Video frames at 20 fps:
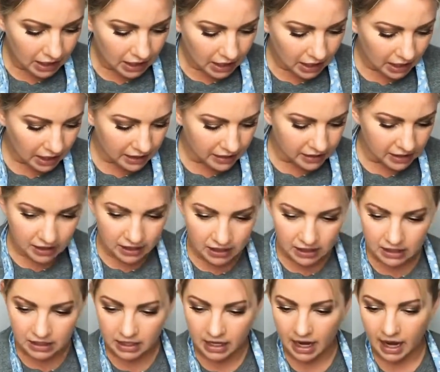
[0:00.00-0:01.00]
And
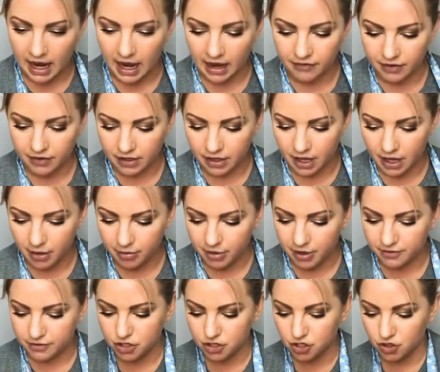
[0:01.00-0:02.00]
then half a cup
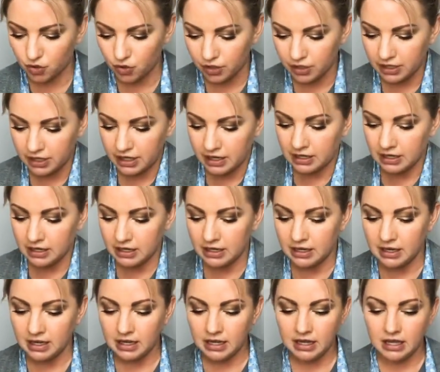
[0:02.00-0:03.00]
of shortening.
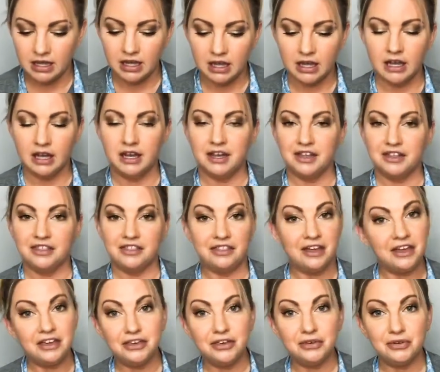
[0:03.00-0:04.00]

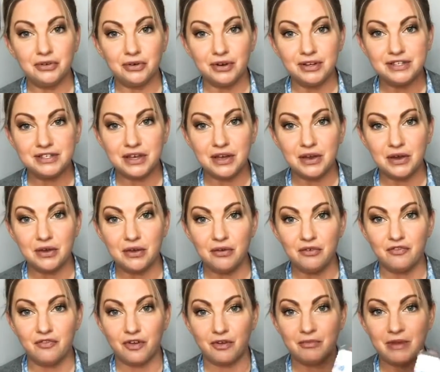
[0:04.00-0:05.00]
Thank you, Crisco,
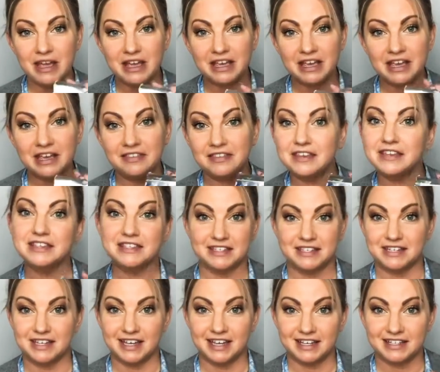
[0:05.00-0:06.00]
for making these
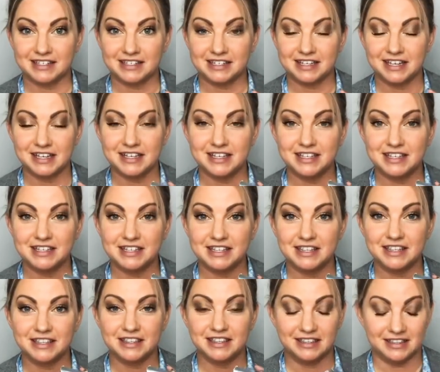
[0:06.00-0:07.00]
sticks, because
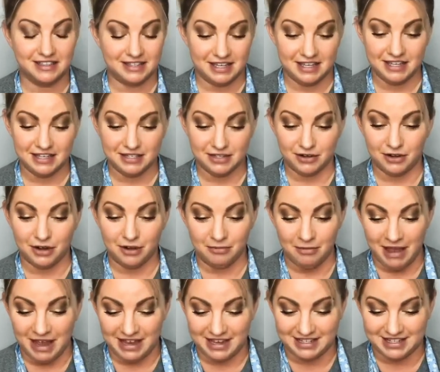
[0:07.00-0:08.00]
these are
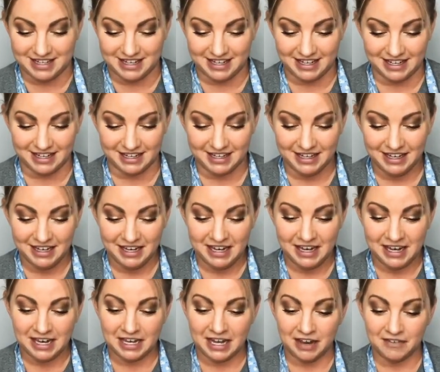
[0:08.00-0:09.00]
amazing
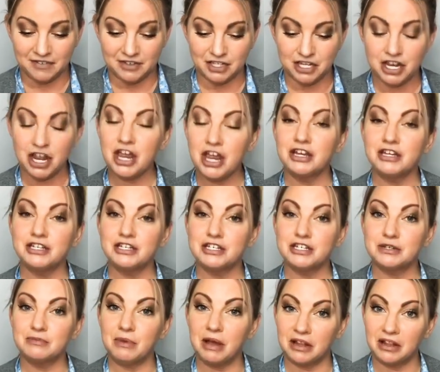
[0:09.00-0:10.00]
and have
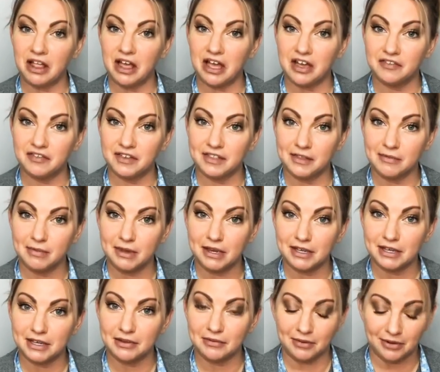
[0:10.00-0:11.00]
changed my life in the
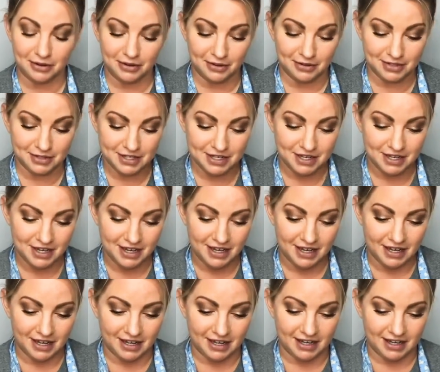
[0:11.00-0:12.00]
baking world.
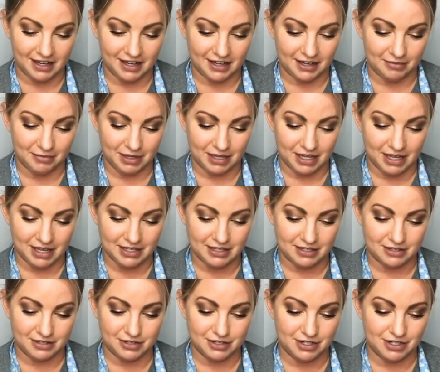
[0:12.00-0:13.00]
Because
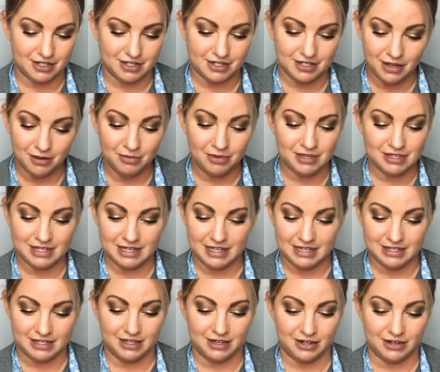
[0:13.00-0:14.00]
they're just so much
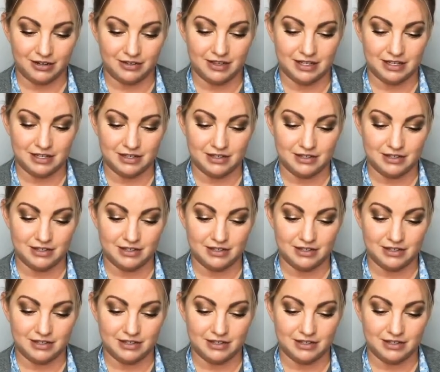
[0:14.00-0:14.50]
easier than